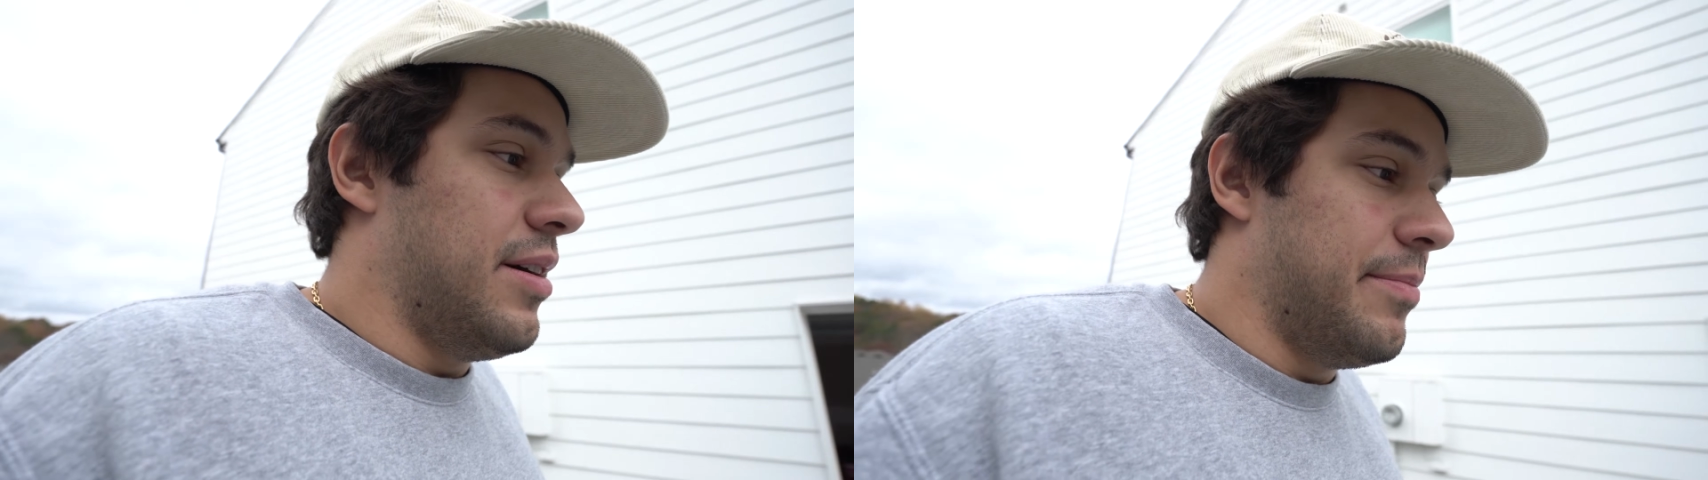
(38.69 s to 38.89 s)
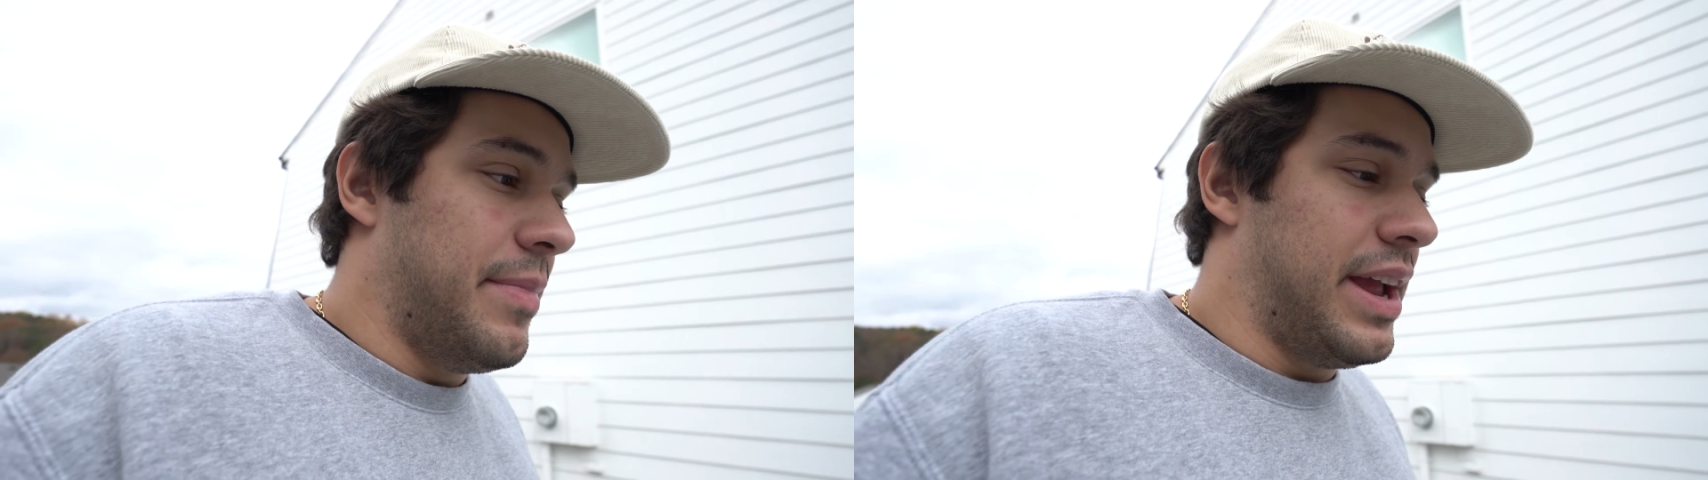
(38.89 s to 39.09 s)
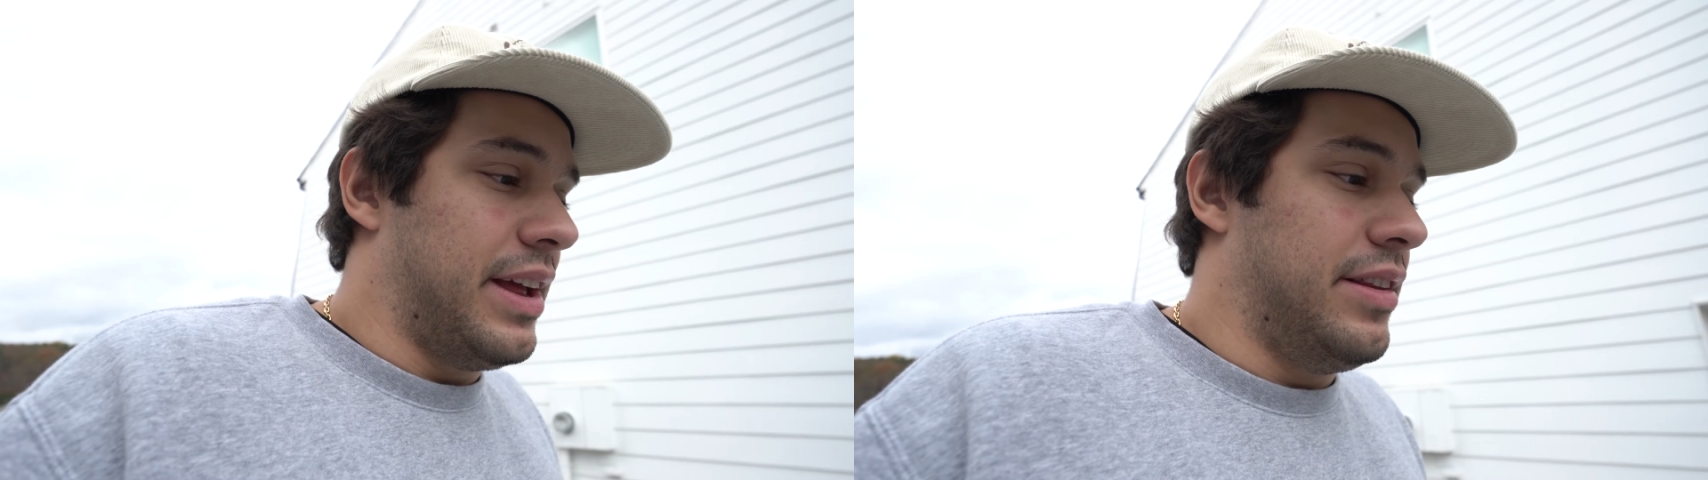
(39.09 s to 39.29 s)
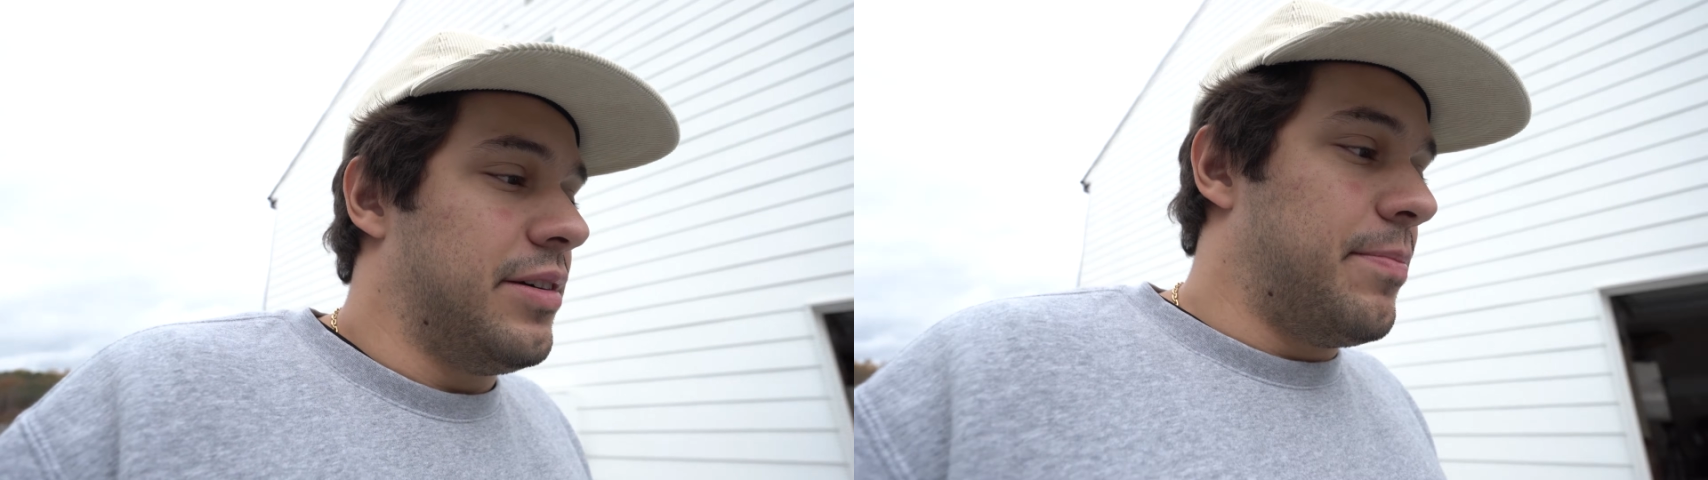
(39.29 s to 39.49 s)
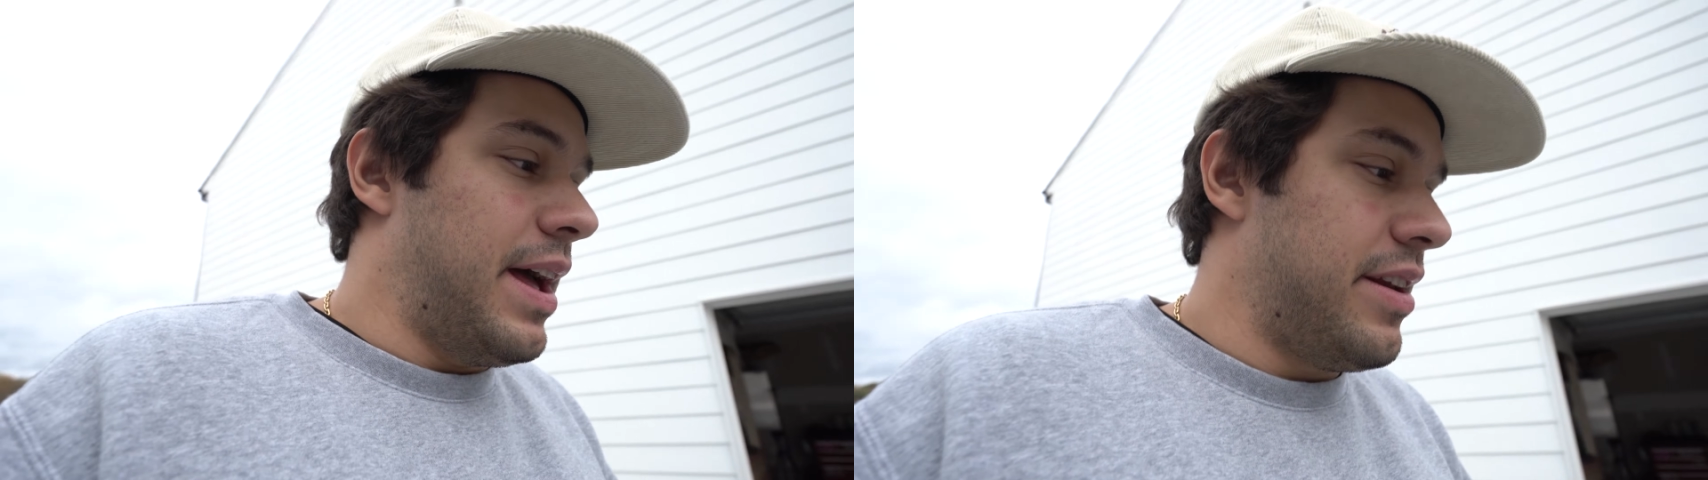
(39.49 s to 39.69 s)
make it
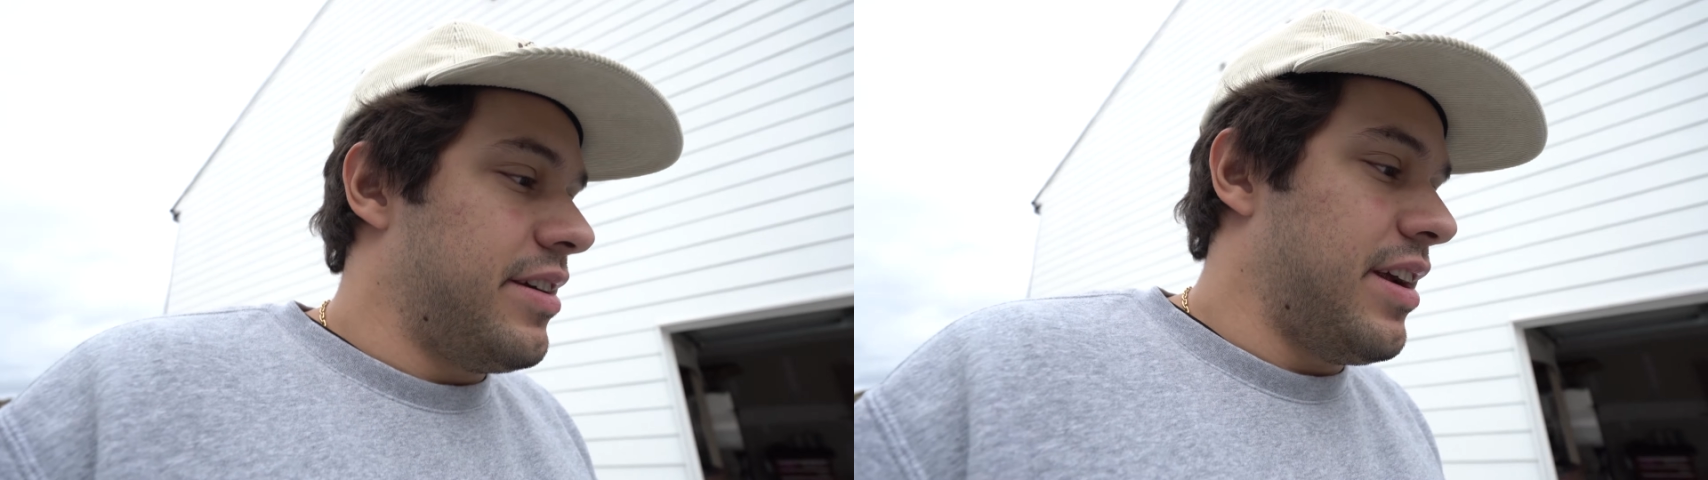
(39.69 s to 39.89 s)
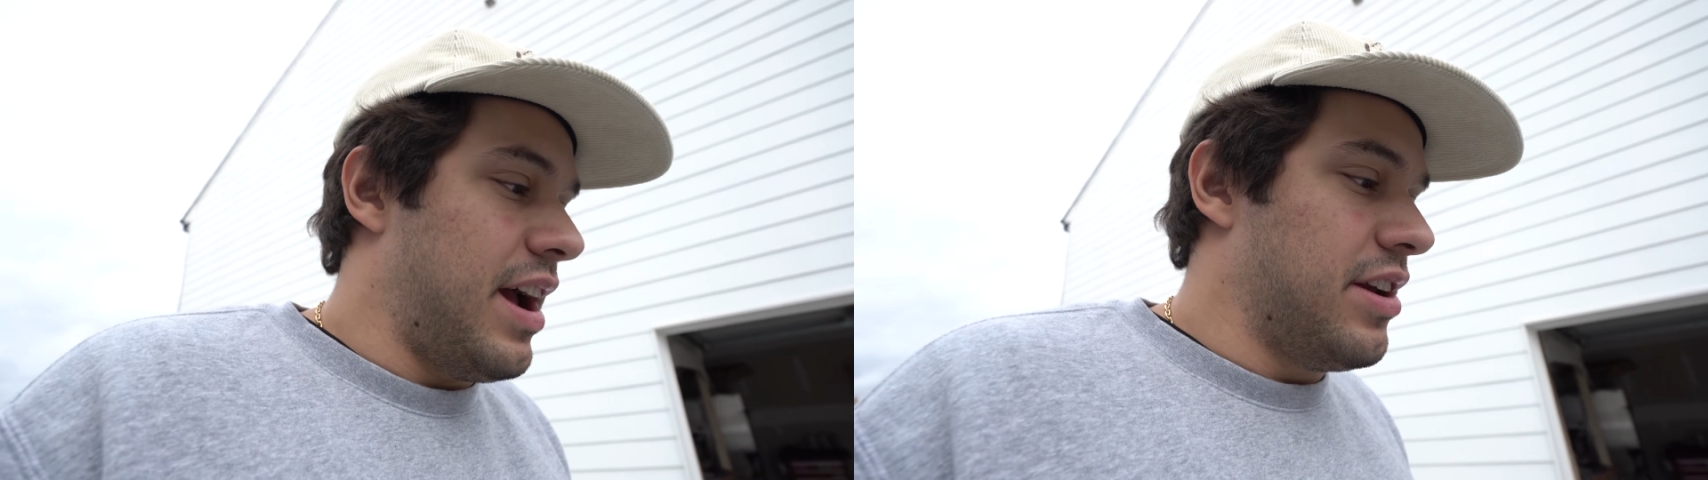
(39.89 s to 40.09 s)
look better.